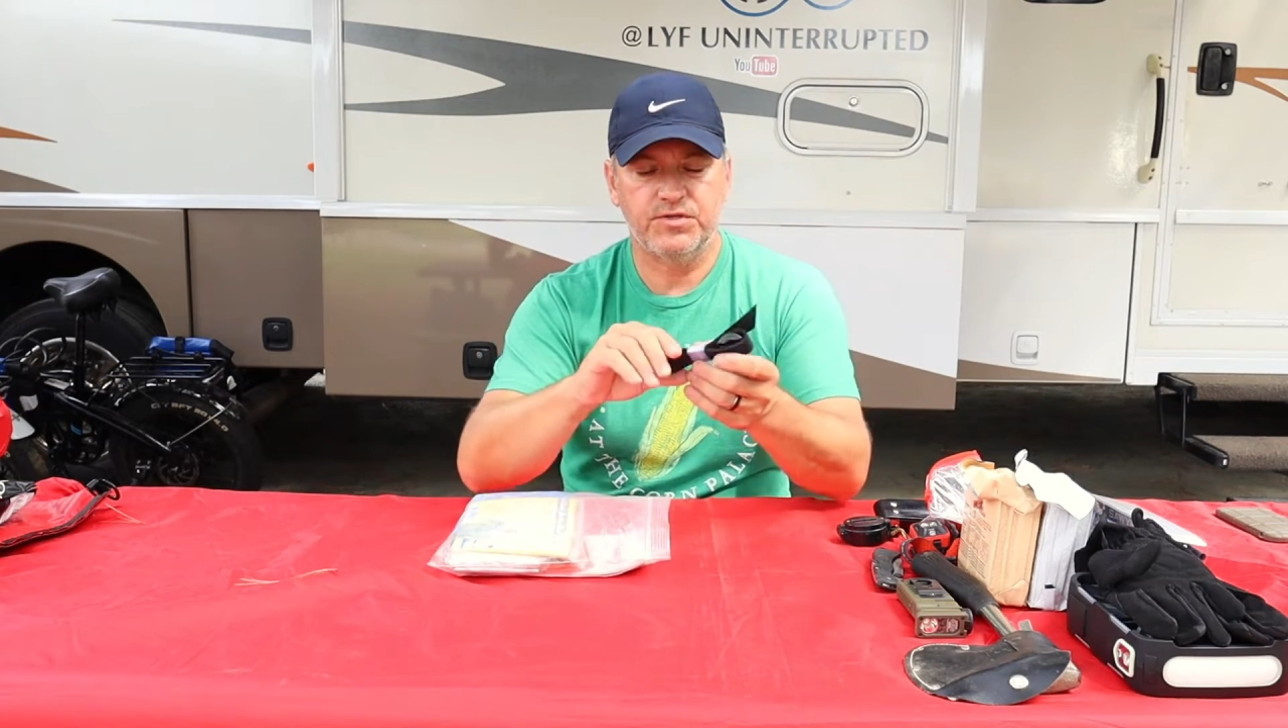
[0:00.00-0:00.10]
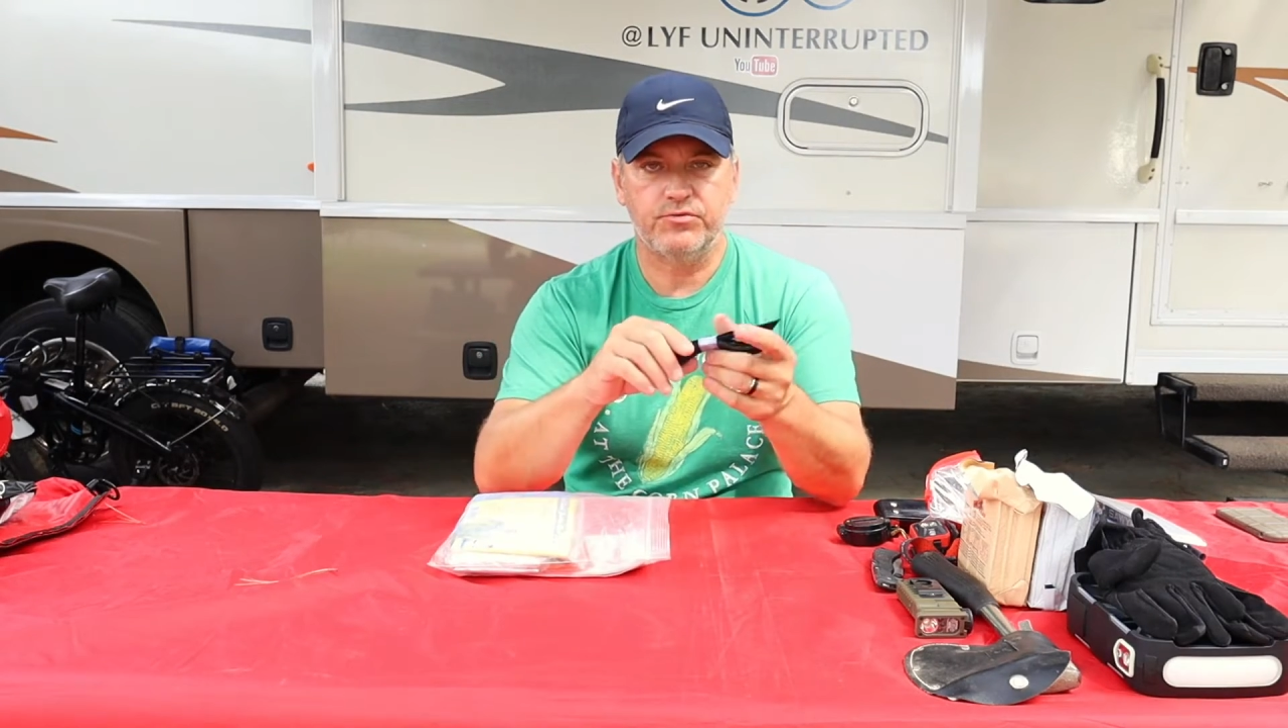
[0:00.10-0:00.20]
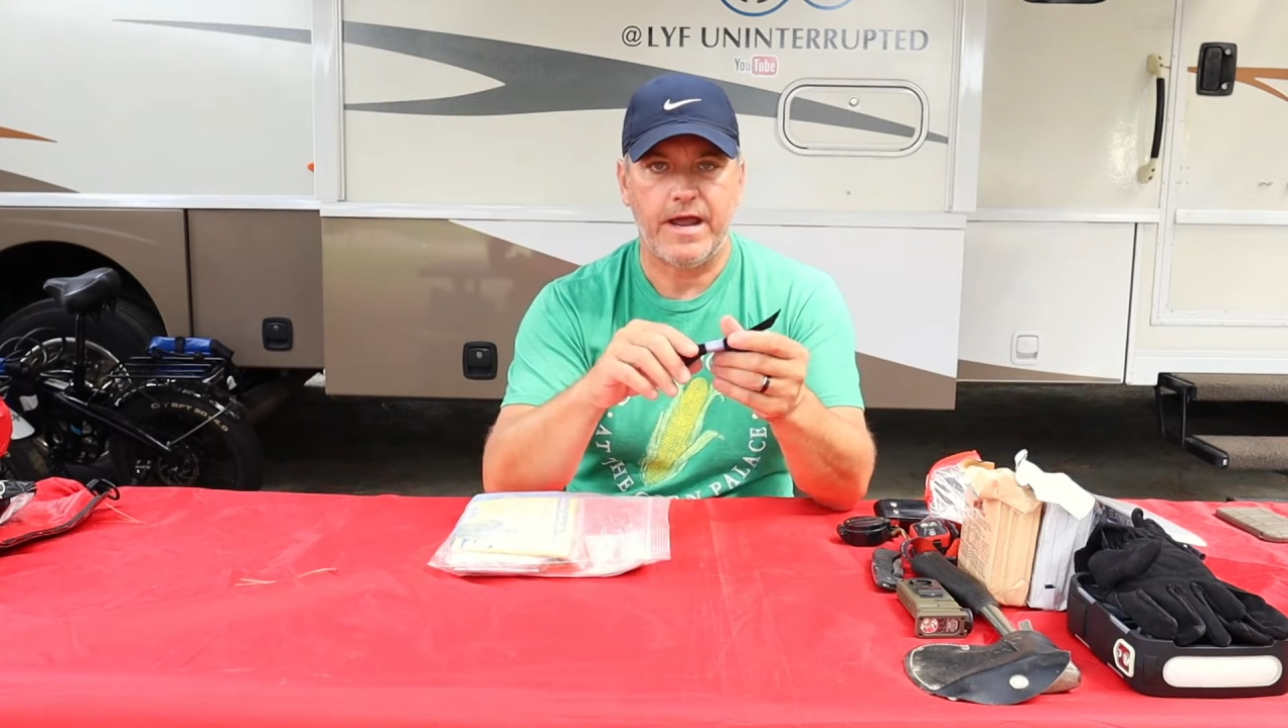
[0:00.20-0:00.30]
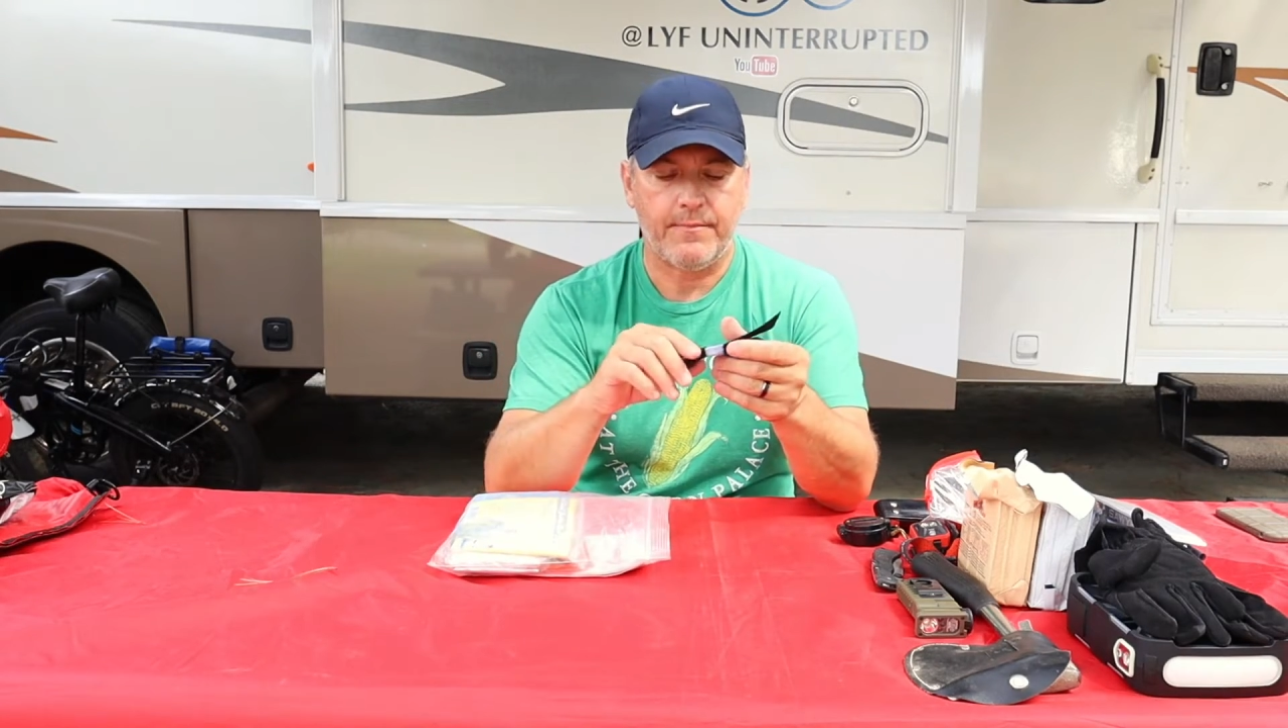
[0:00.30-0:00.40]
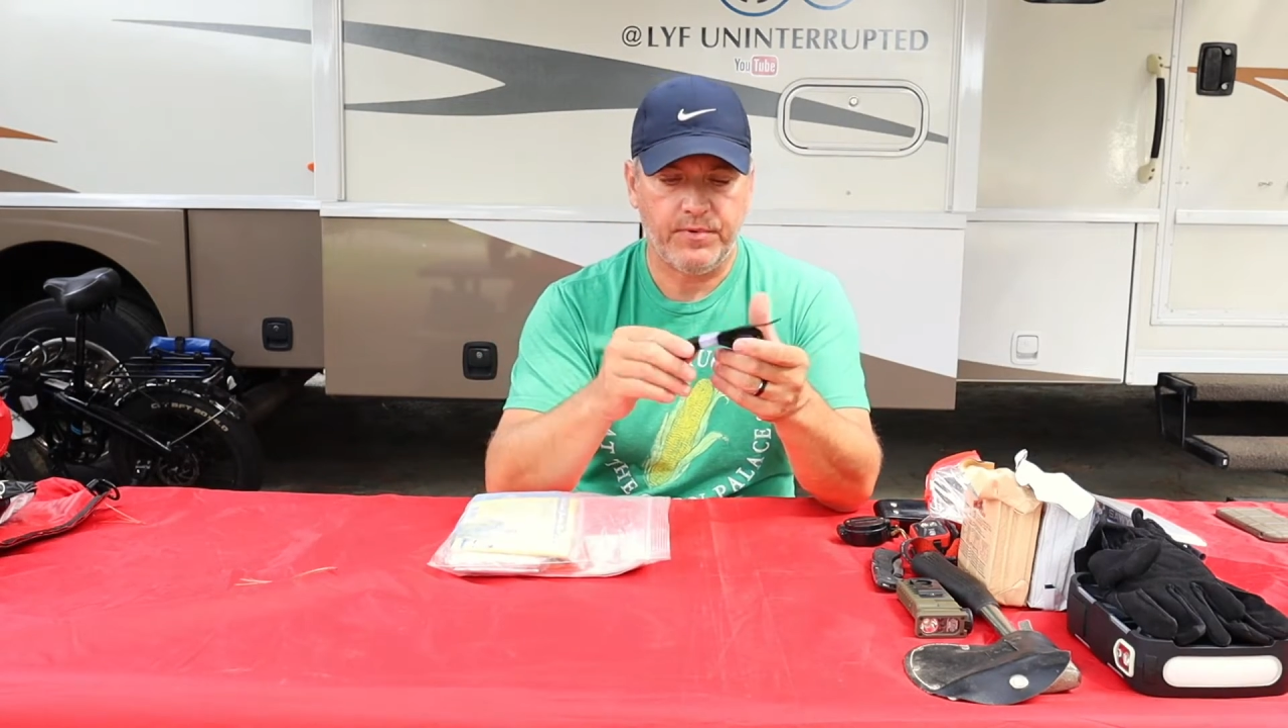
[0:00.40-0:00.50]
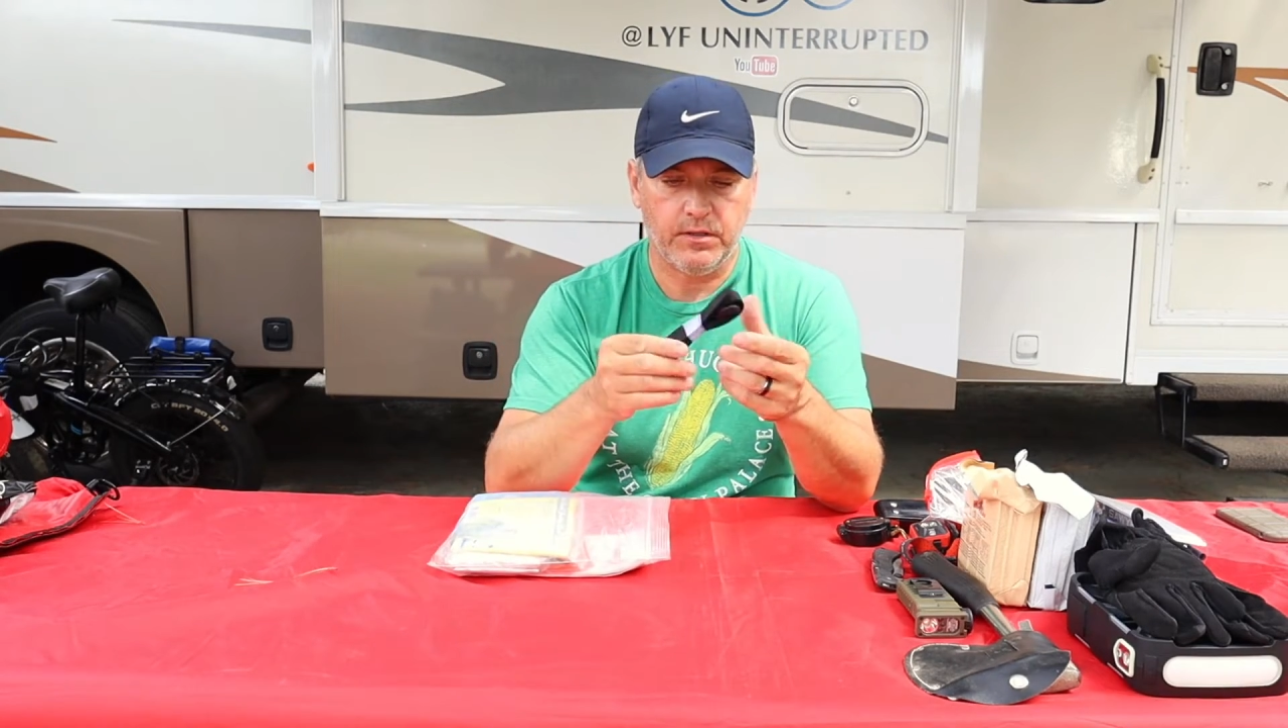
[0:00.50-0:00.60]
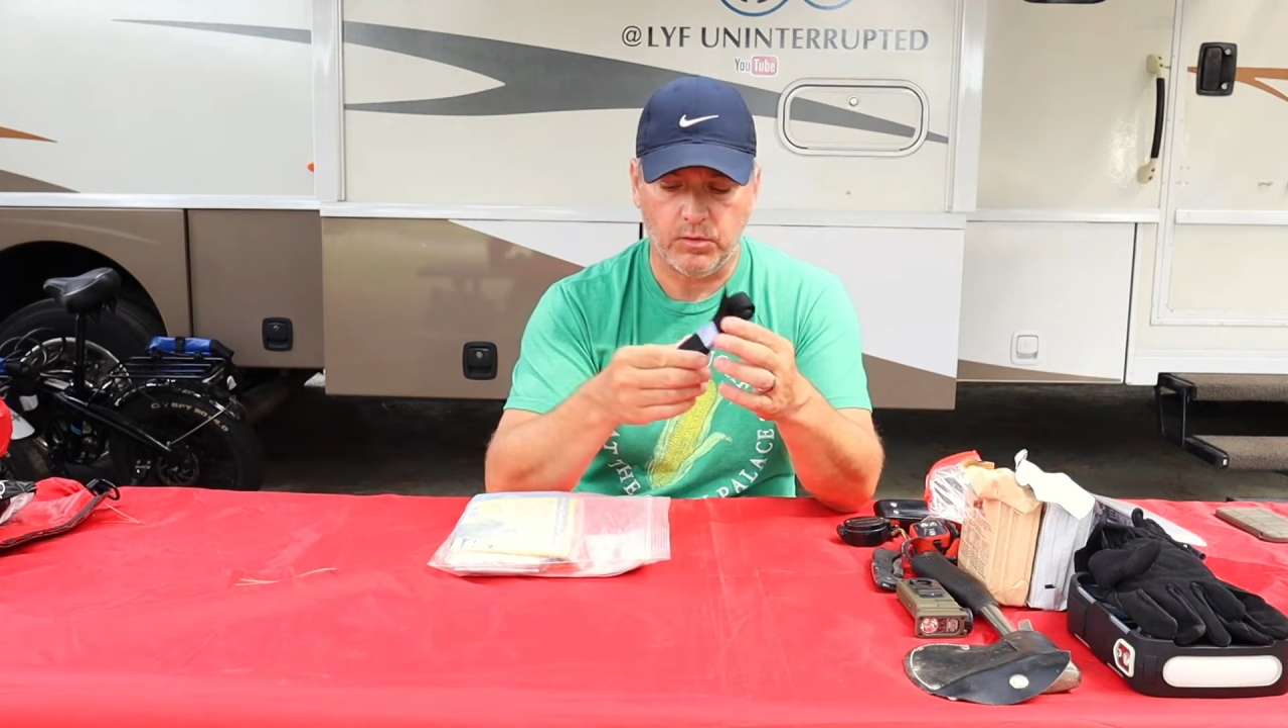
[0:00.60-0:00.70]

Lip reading: strapping